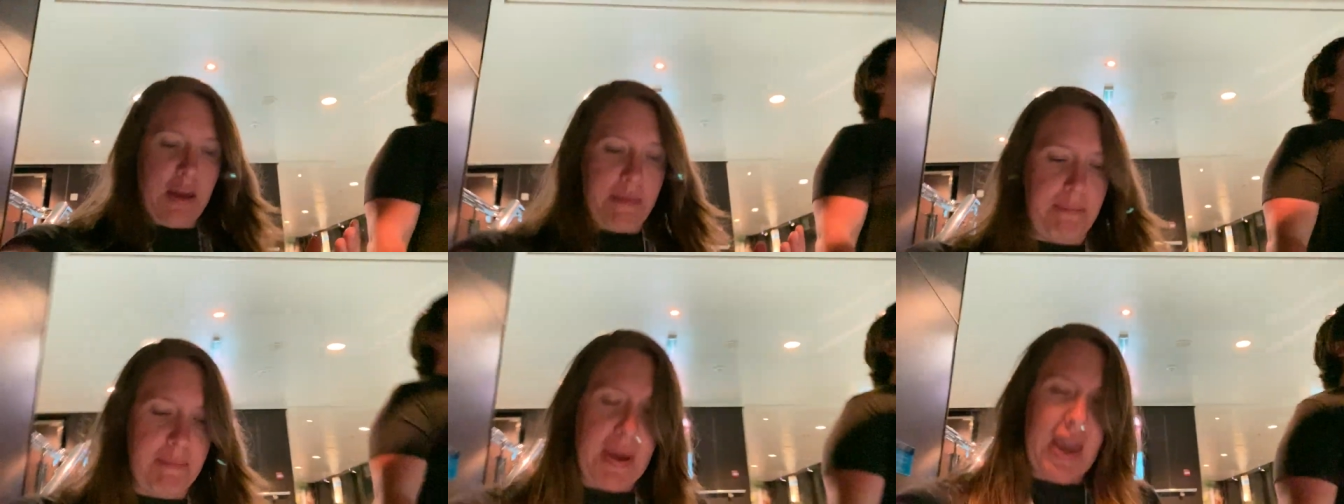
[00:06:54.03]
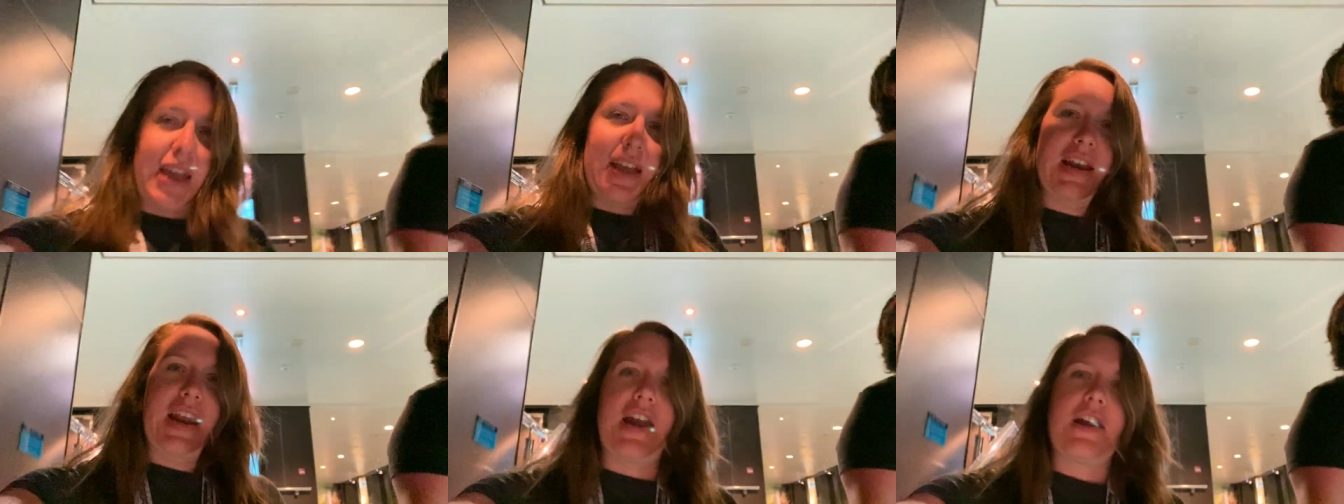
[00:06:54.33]

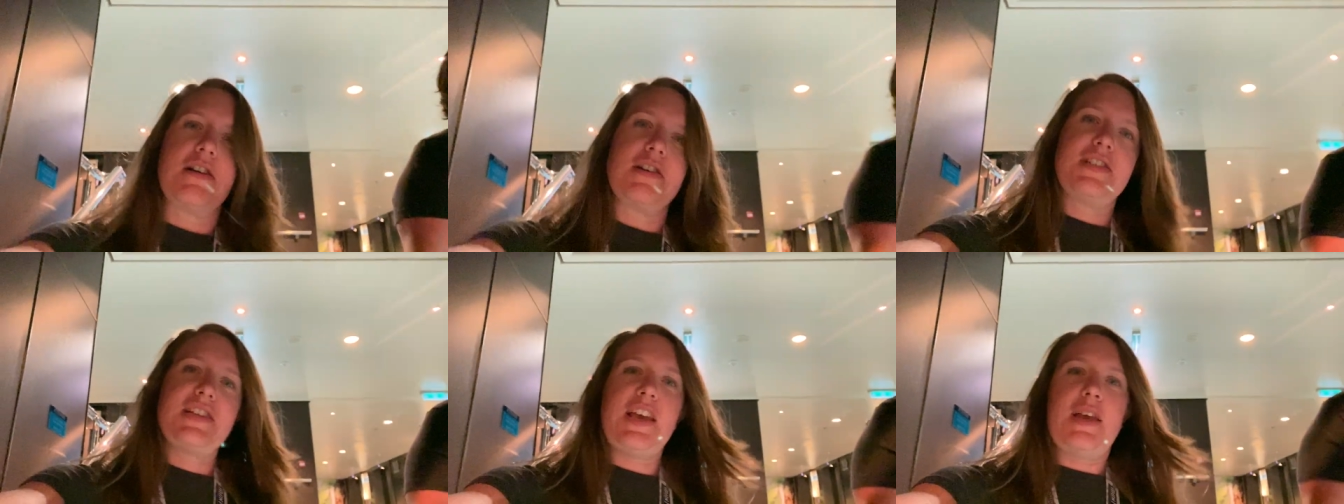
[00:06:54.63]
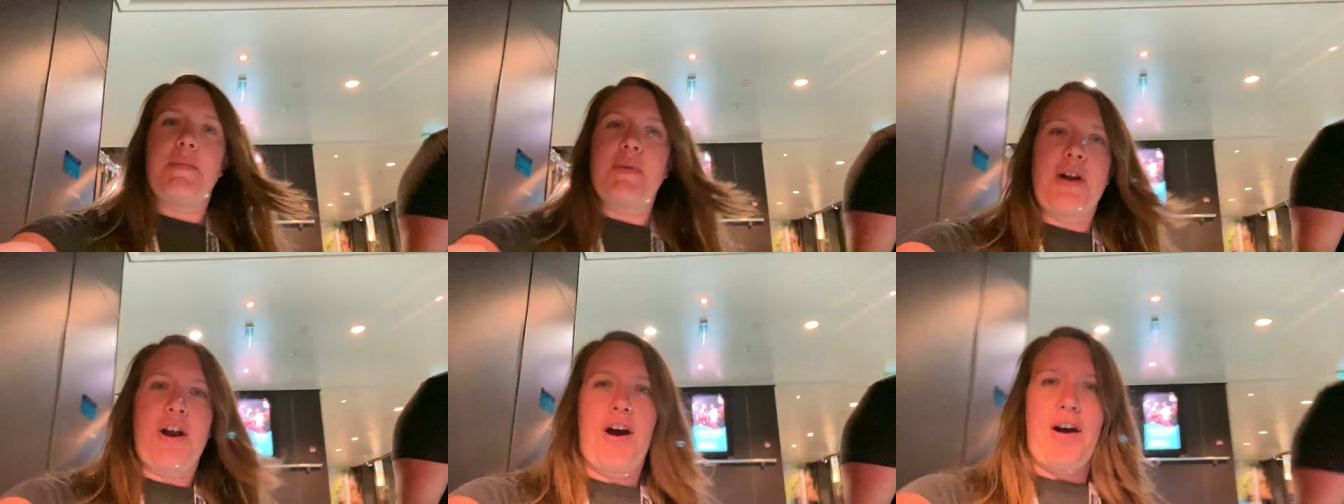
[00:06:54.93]
main
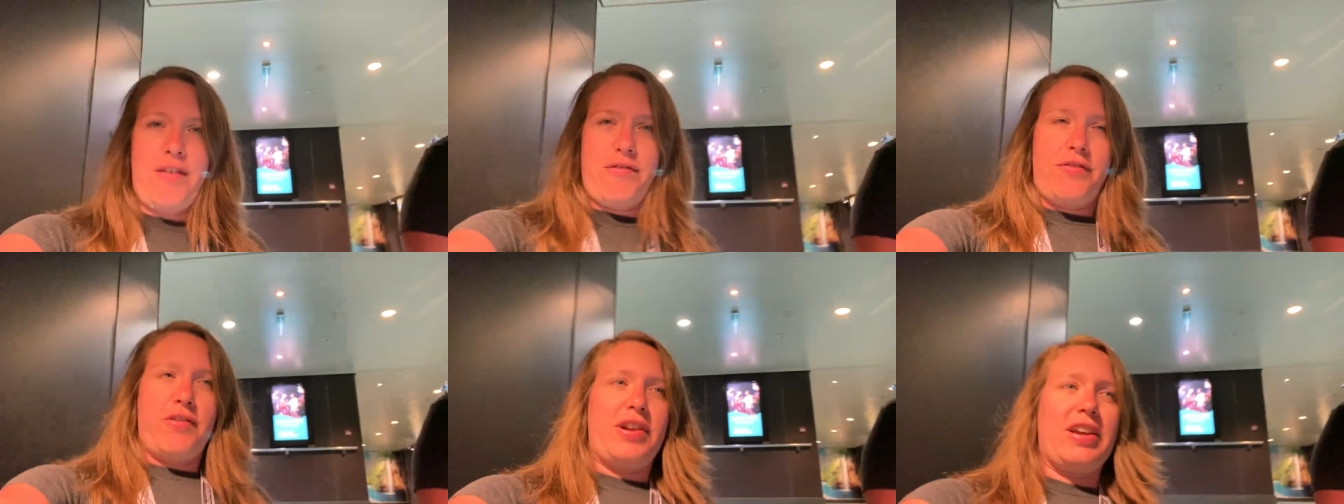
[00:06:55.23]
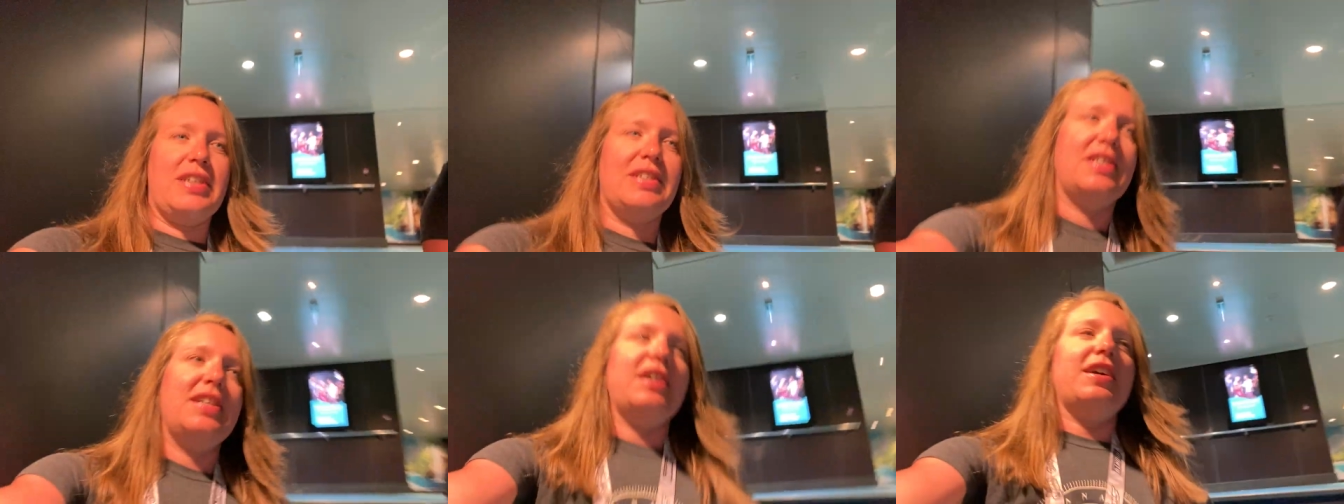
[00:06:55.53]
entertainment
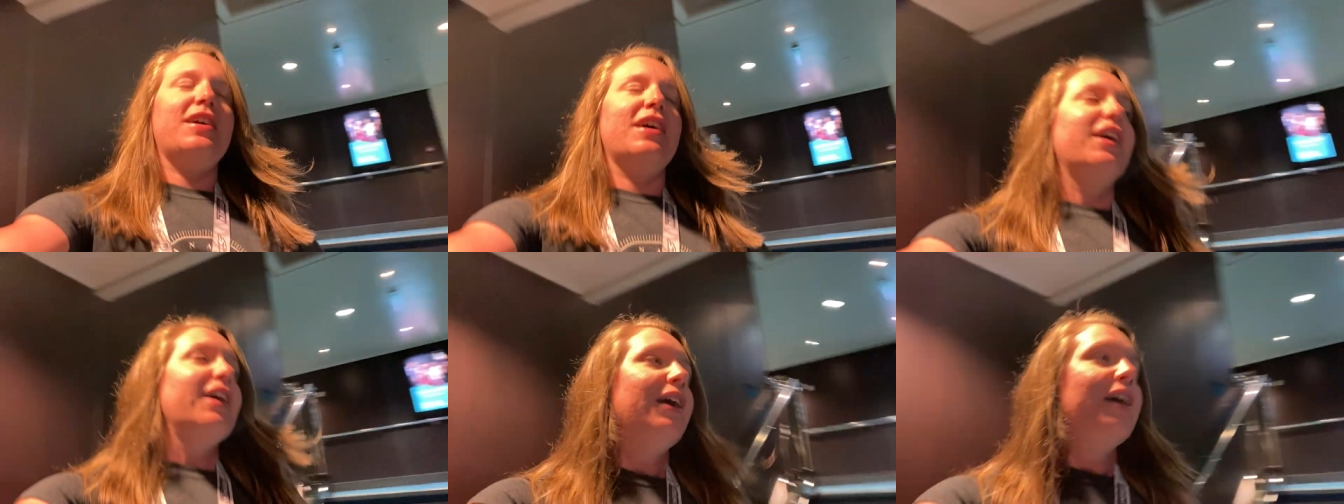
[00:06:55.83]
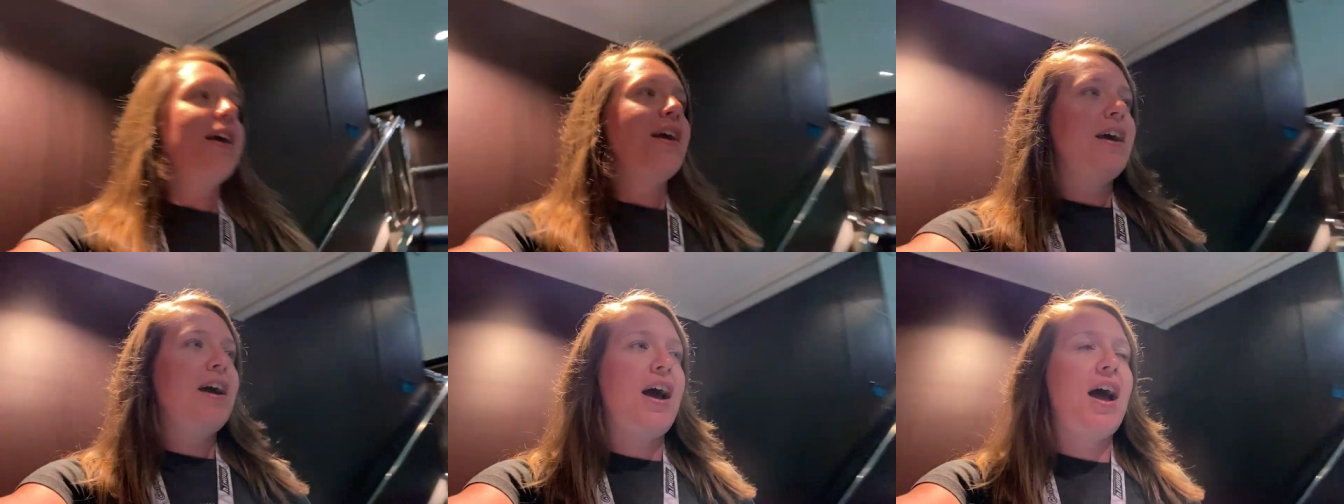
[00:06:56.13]
offerings here
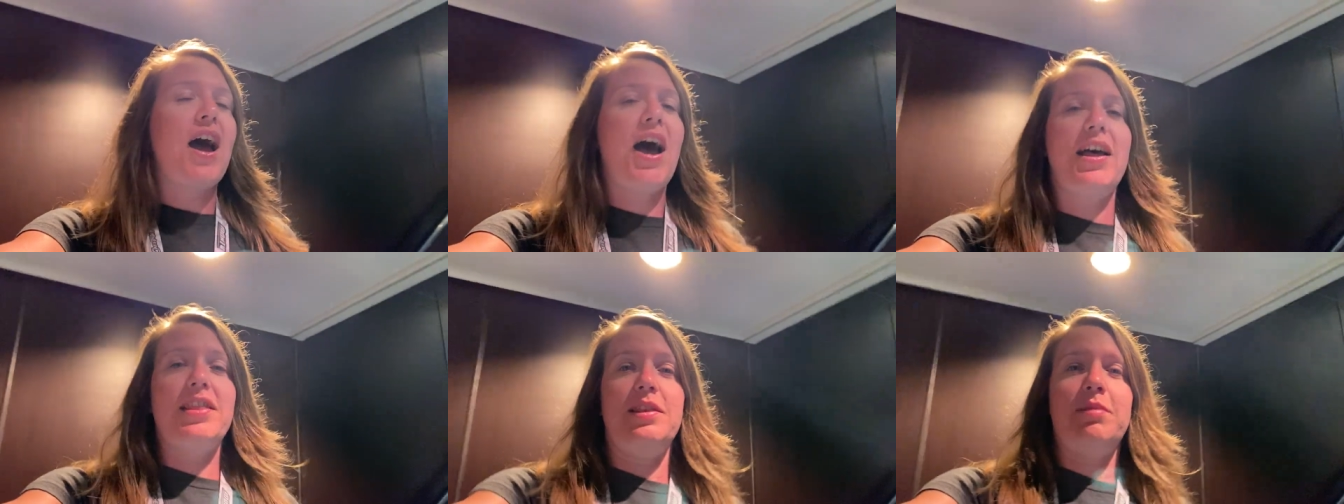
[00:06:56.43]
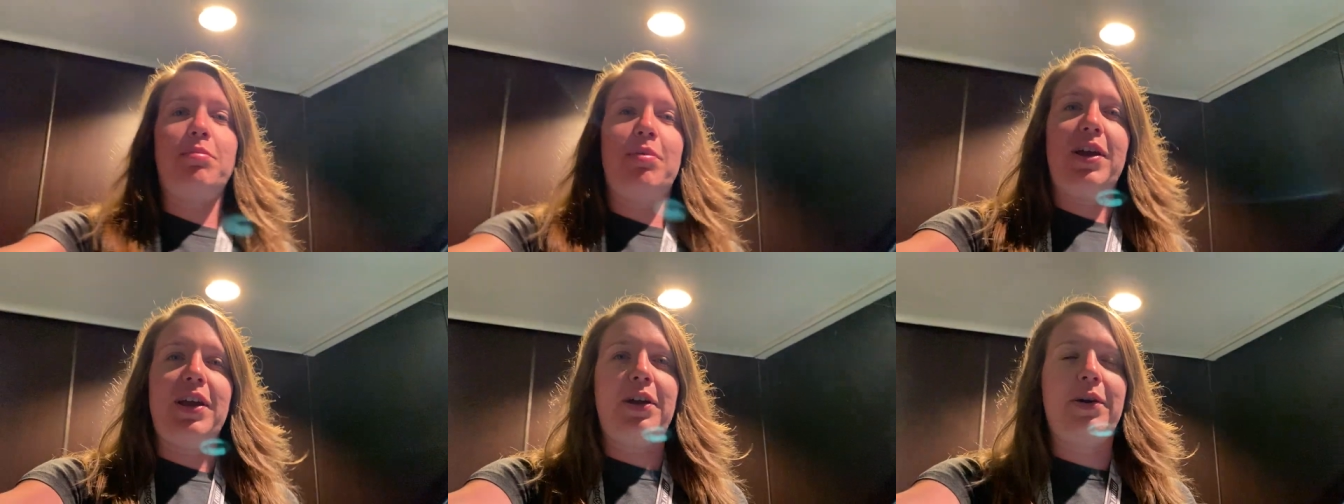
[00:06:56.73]
on the
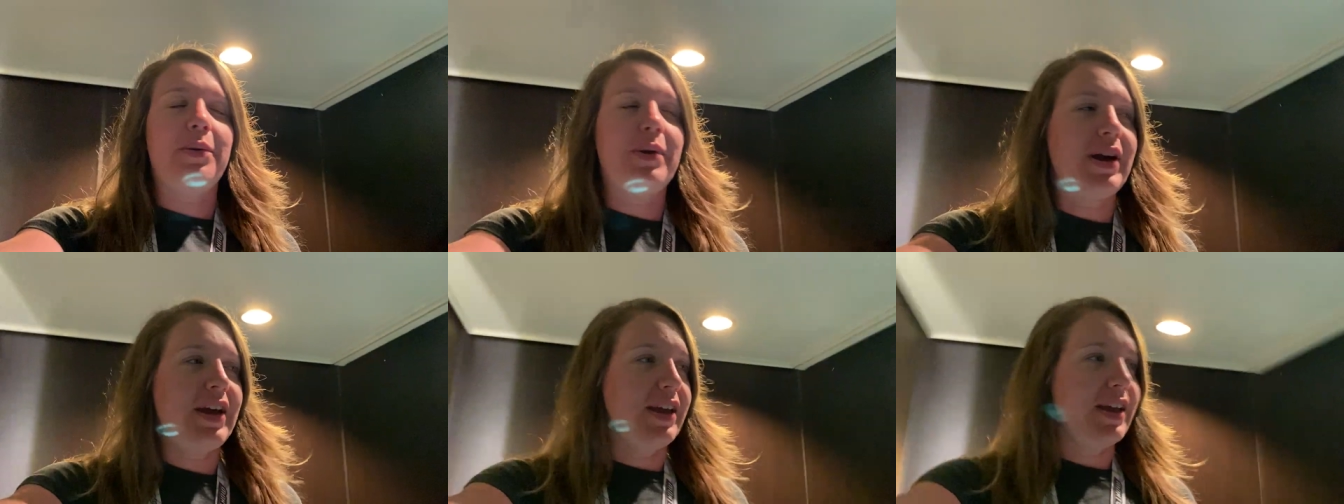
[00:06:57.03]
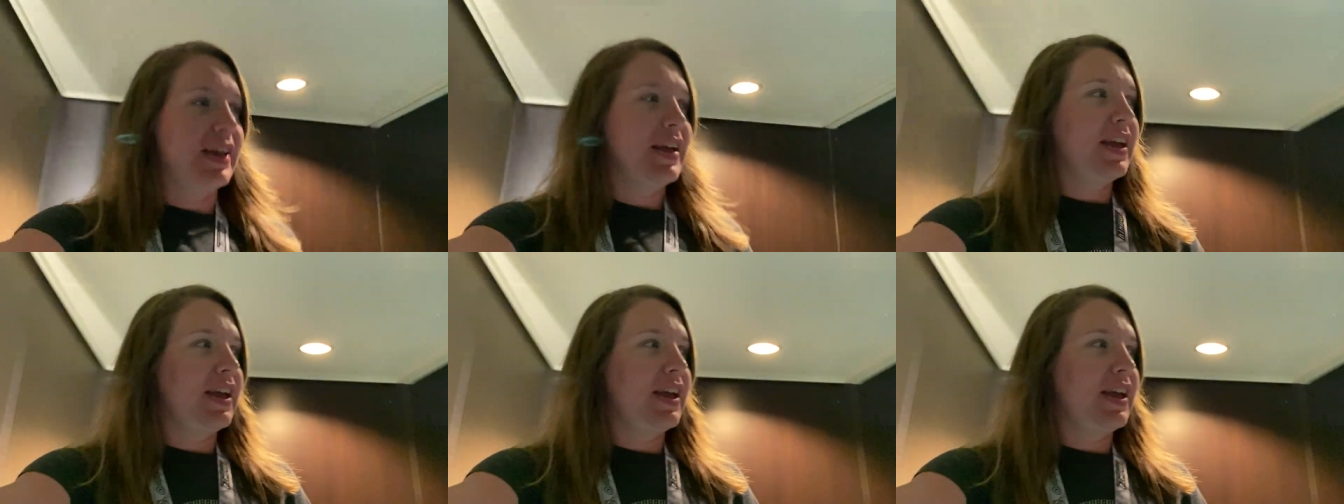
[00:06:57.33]
Breakaway.